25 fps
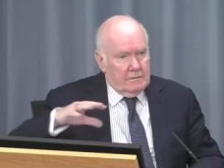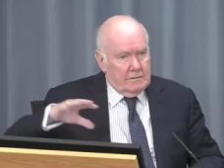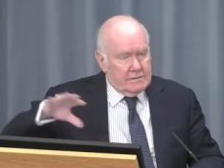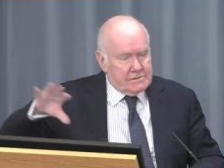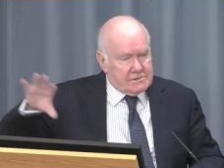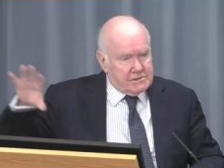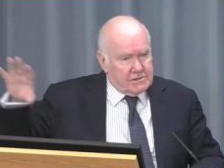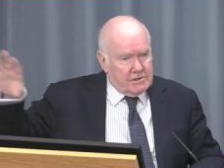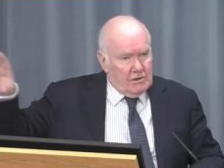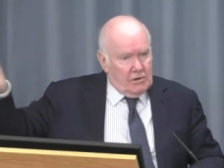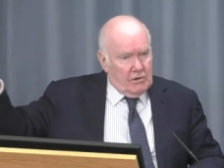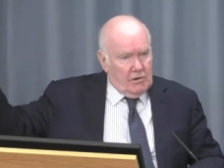the
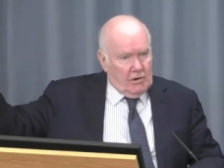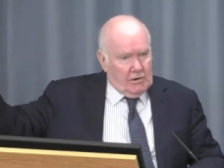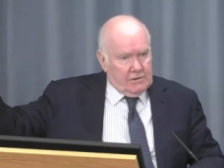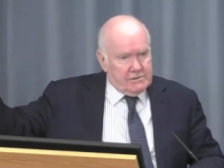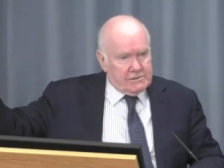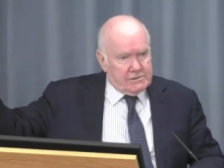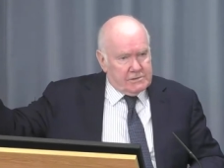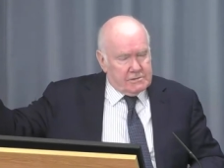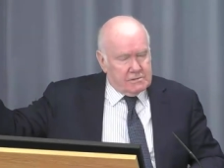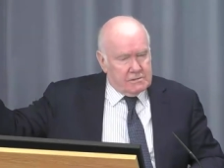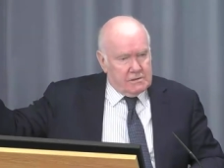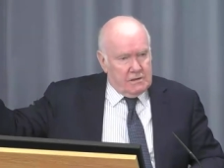
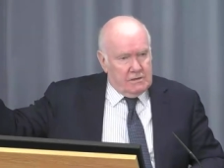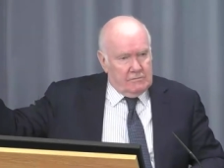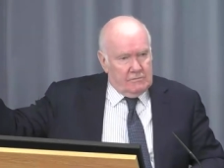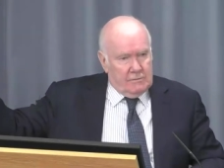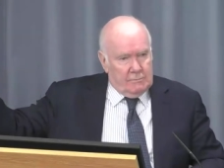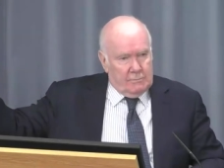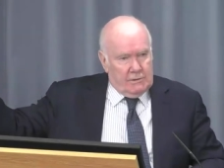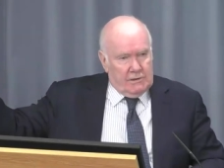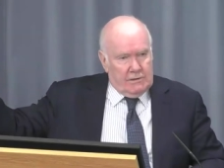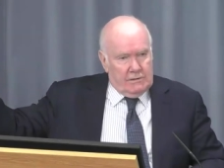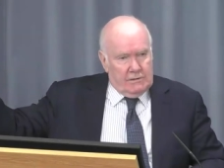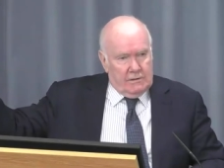Scots
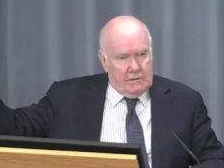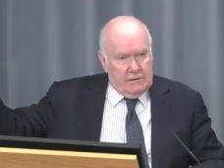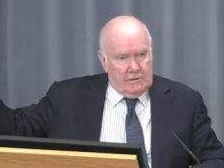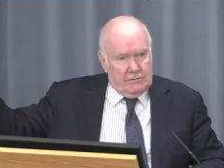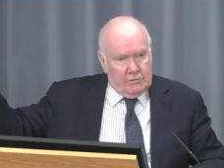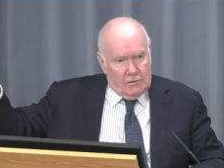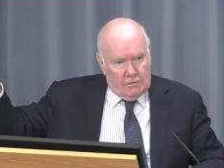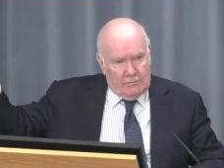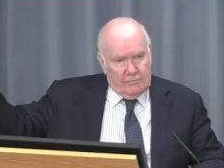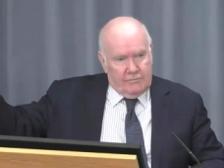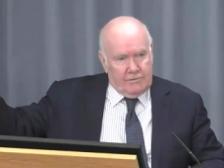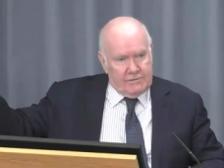government
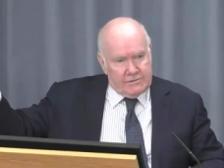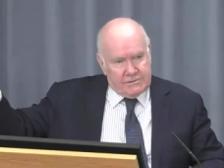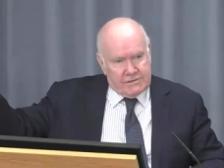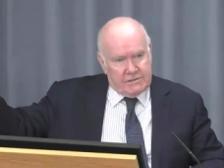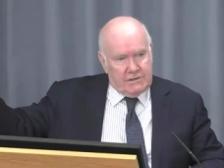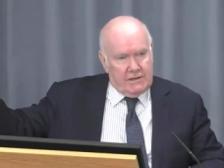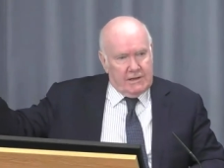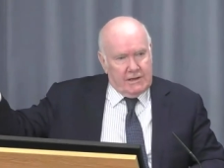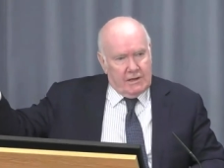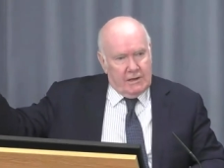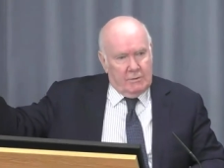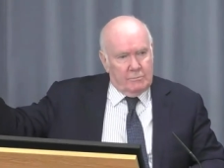had
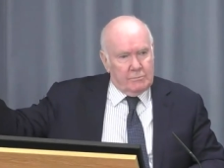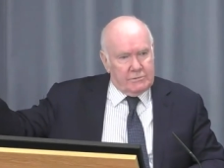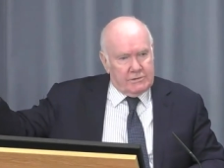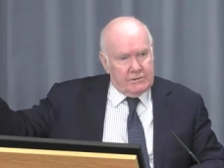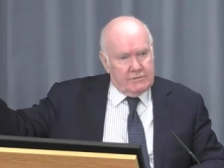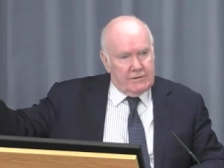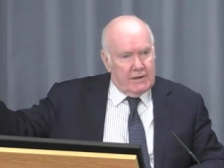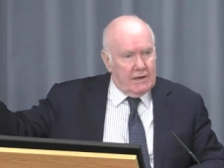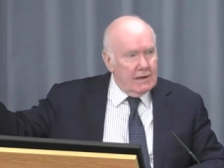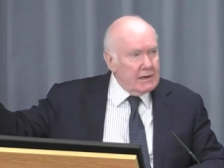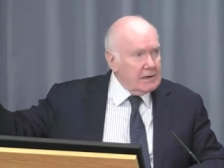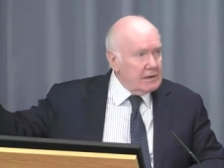obviously come
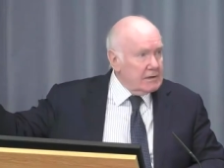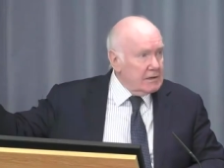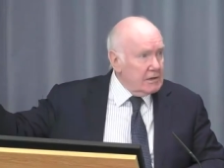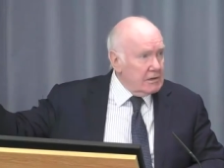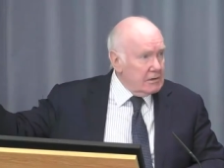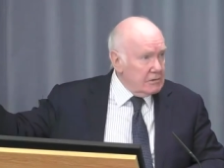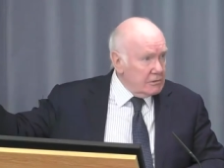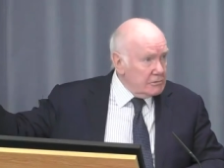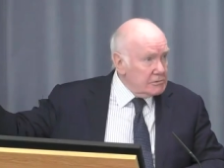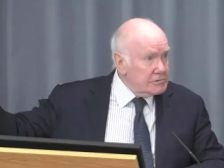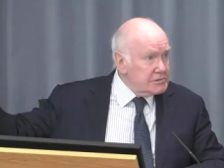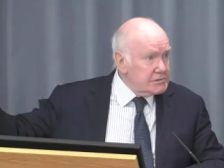to that
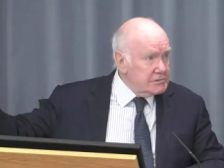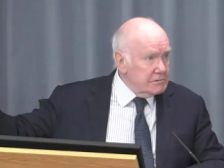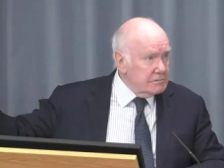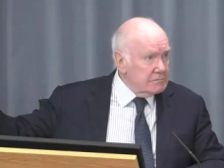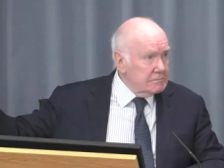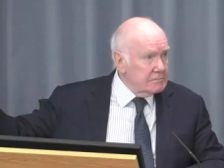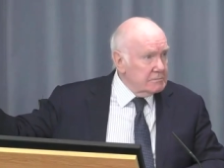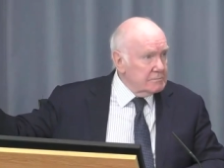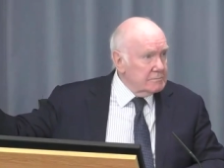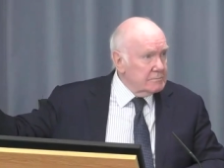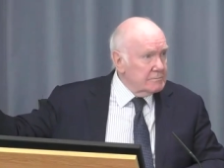conclusion.